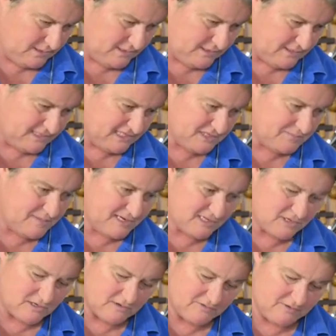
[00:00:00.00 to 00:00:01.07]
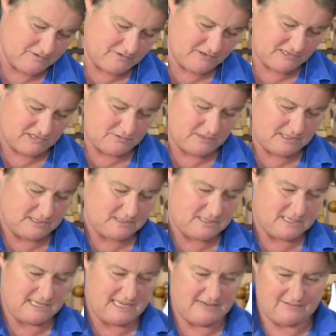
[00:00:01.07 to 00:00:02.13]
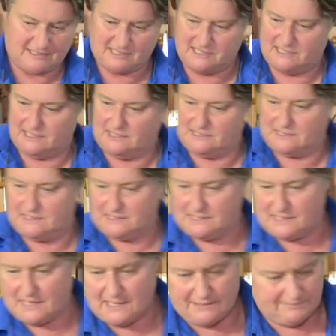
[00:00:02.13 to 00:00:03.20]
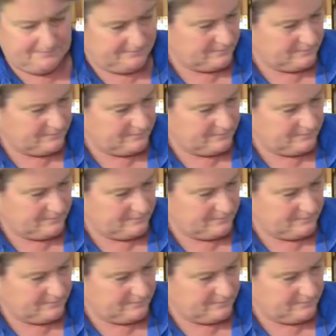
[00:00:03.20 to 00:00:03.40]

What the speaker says: So I just measure off the first one and I have it sitting to the side.